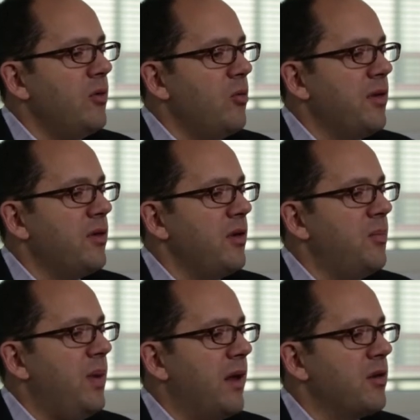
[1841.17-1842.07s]
What's the
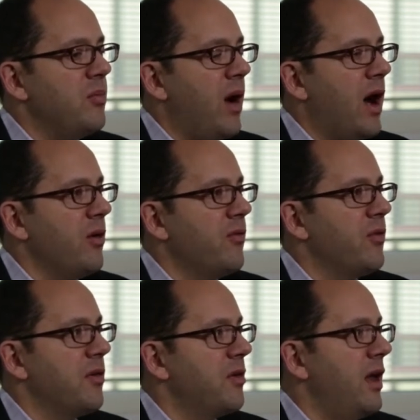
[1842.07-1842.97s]
best model
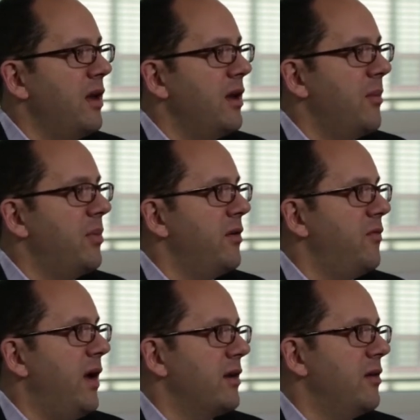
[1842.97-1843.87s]
for setting up an
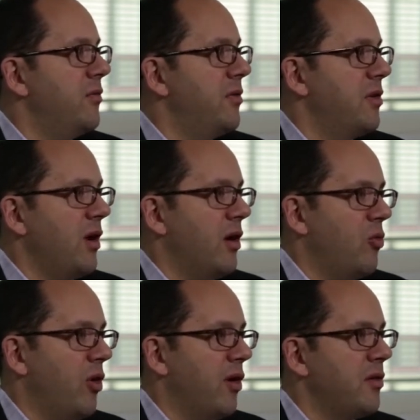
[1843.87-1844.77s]
effective skunk
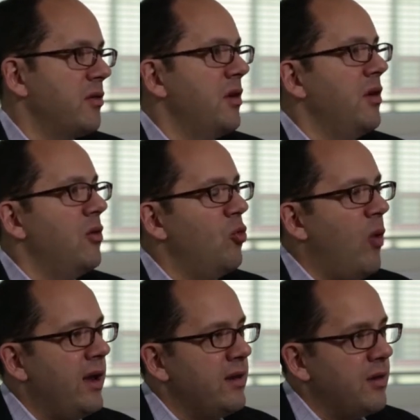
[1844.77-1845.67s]
works?
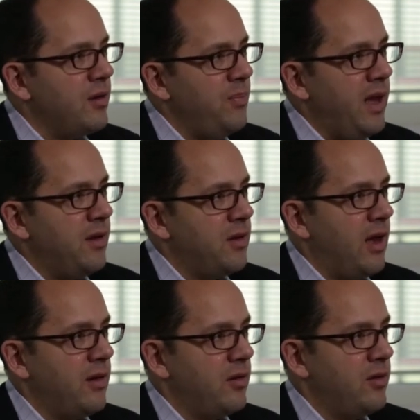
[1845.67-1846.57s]
When does it make
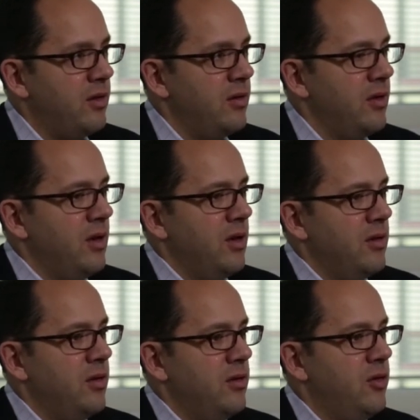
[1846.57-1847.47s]
sense to
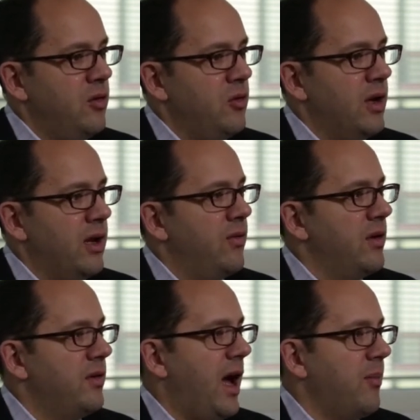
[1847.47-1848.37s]
do kind of
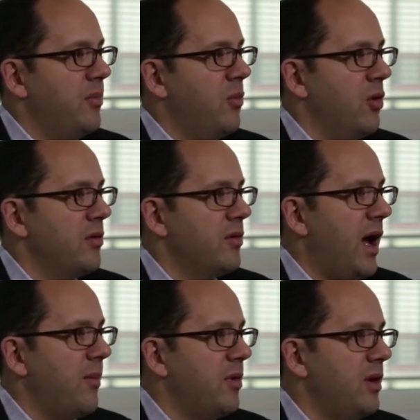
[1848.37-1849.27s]
a more
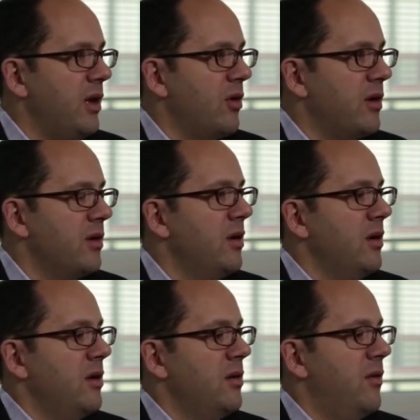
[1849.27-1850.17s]
top secret
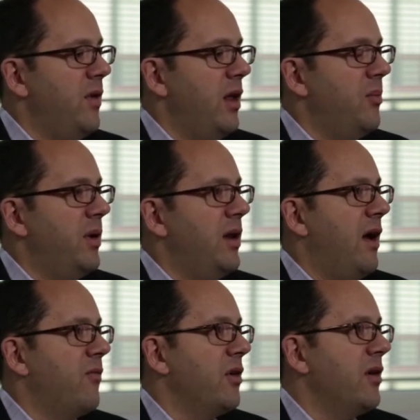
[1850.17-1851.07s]
development
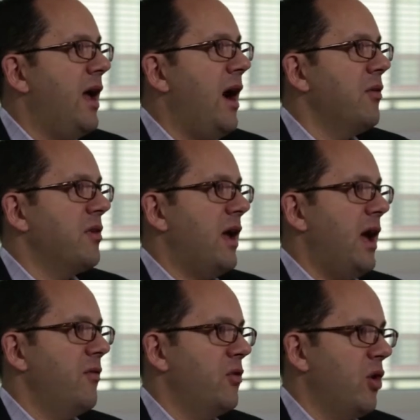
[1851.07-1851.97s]
effort
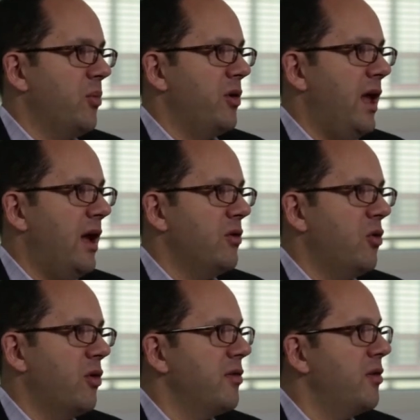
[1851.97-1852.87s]
outside of corporate
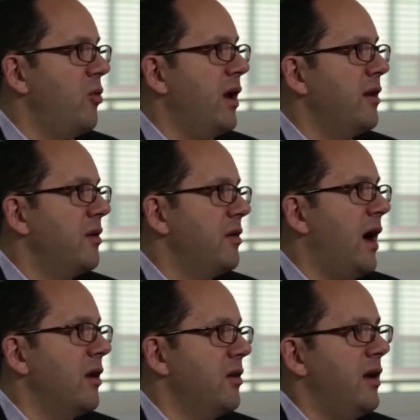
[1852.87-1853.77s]
headquarters, and when is it
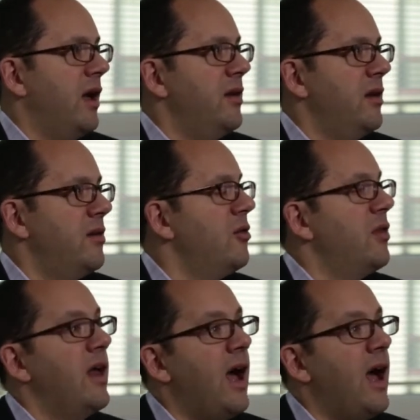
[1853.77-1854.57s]
not a good idea to do that?